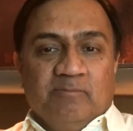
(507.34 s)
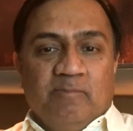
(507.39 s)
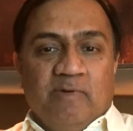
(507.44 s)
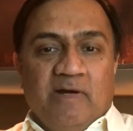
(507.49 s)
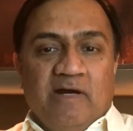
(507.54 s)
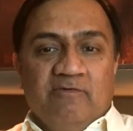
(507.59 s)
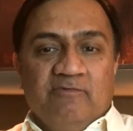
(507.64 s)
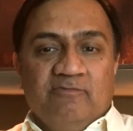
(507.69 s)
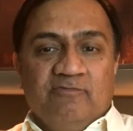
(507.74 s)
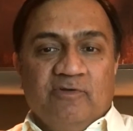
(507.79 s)
the
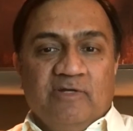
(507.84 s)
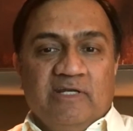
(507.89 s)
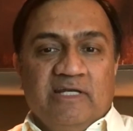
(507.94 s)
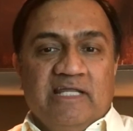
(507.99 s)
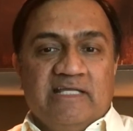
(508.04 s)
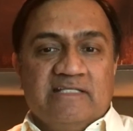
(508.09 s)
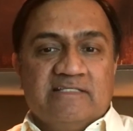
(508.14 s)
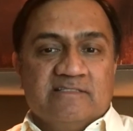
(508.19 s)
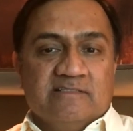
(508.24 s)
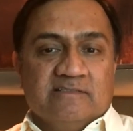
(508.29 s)
powerful
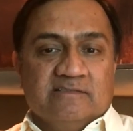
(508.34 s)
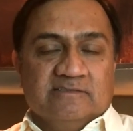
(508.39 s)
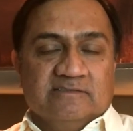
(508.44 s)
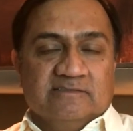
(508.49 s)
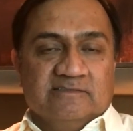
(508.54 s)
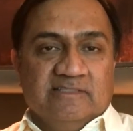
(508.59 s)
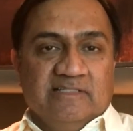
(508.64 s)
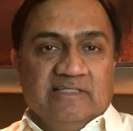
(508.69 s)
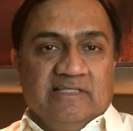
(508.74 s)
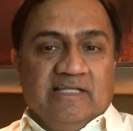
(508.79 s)

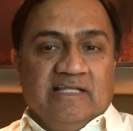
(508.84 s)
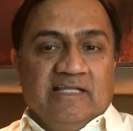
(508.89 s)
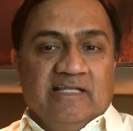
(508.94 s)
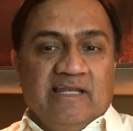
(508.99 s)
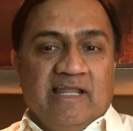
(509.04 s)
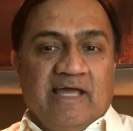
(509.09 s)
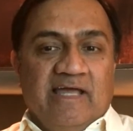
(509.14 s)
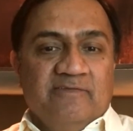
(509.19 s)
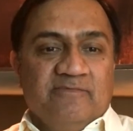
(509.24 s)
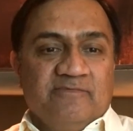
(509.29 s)
lessons
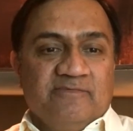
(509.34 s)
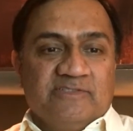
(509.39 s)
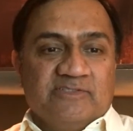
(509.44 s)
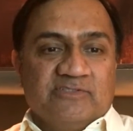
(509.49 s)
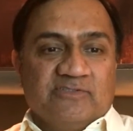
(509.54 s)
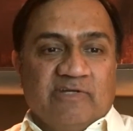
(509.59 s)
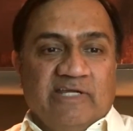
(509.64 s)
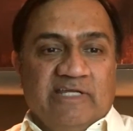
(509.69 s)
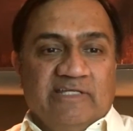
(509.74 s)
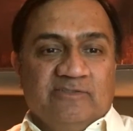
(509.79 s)
life
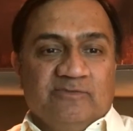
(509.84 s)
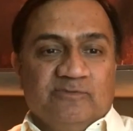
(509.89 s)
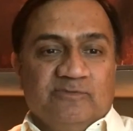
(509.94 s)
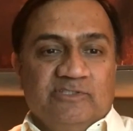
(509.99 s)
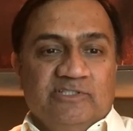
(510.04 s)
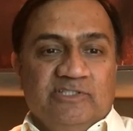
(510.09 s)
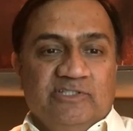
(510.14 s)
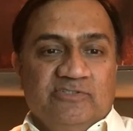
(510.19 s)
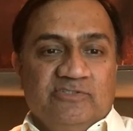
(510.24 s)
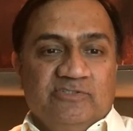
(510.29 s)
is trying
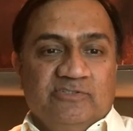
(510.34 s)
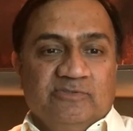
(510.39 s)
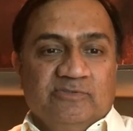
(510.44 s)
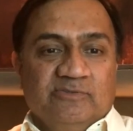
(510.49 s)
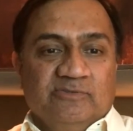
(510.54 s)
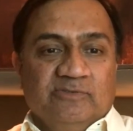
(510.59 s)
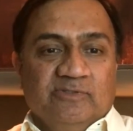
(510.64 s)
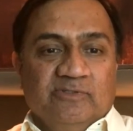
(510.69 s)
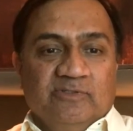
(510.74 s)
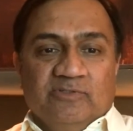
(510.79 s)
to teach
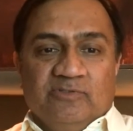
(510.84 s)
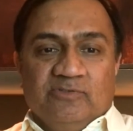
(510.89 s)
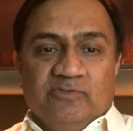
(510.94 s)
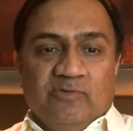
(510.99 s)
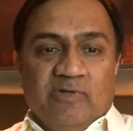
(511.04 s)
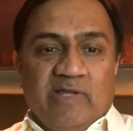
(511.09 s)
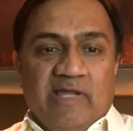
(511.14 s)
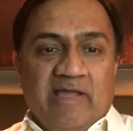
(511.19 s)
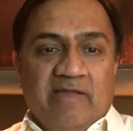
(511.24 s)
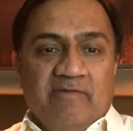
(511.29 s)
you
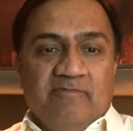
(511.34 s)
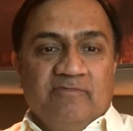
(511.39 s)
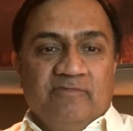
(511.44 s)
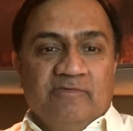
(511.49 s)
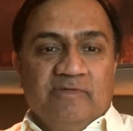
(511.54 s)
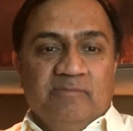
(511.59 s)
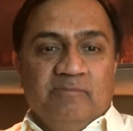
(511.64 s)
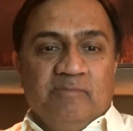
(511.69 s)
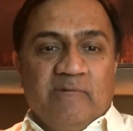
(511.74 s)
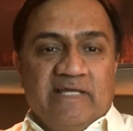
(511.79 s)
through
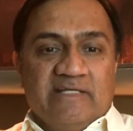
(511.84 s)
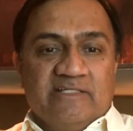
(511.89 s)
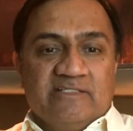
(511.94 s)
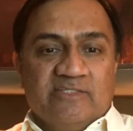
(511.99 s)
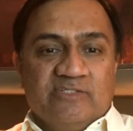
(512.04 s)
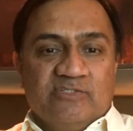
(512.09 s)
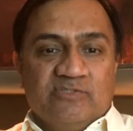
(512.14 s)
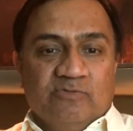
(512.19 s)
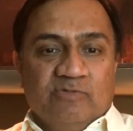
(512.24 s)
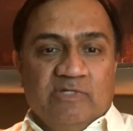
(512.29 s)
every
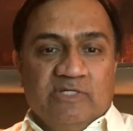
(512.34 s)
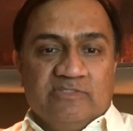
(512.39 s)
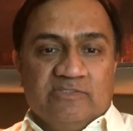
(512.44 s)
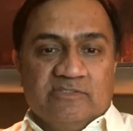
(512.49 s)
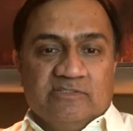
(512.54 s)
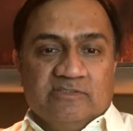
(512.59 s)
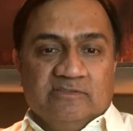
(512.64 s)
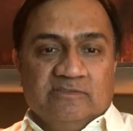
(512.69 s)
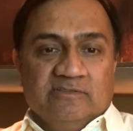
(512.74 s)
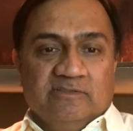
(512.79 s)
bad
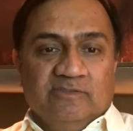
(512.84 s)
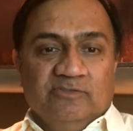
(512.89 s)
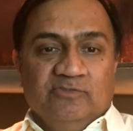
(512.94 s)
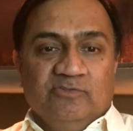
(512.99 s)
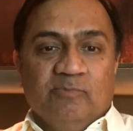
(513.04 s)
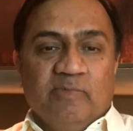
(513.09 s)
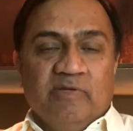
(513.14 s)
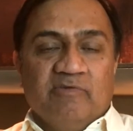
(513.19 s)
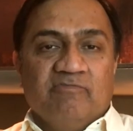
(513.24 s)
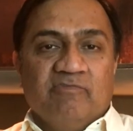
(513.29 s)
situation
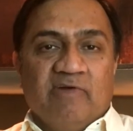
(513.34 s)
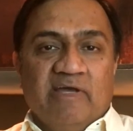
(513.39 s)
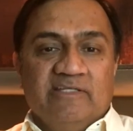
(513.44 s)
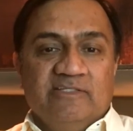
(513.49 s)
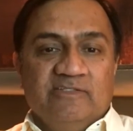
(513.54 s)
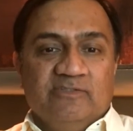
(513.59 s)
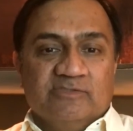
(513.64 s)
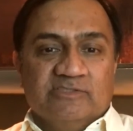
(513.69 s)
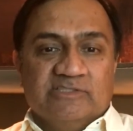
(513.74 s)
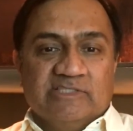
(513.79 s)
you may
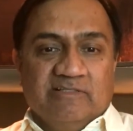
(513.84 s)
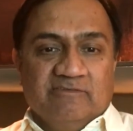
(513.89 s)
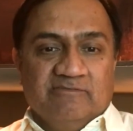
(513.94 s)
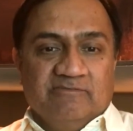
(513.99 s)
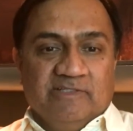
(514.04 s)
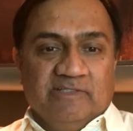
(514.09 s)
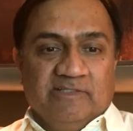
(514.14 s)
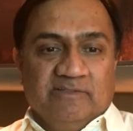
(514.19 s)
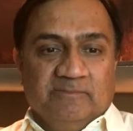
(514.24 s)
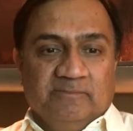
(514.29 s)
find
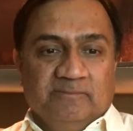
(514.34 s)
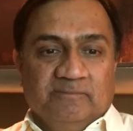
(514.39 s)
yourself